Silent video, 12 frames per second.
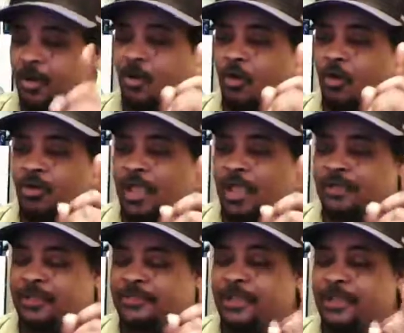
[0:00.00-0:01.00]
All I
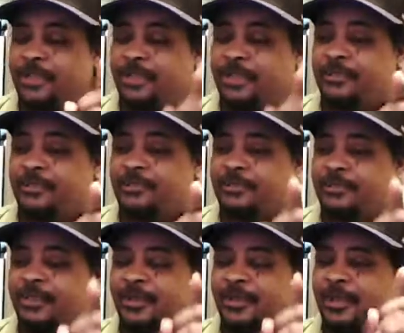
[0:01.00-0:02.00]
can say is
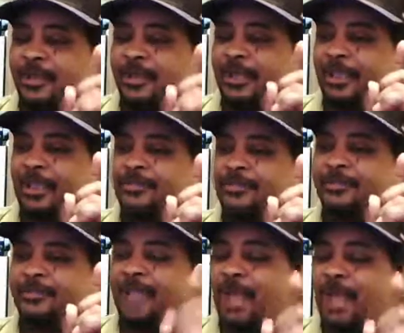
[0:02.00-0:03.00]
it's
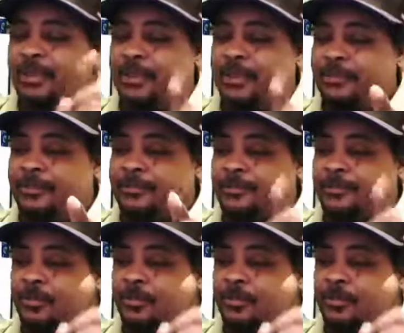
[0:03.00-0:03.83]
got its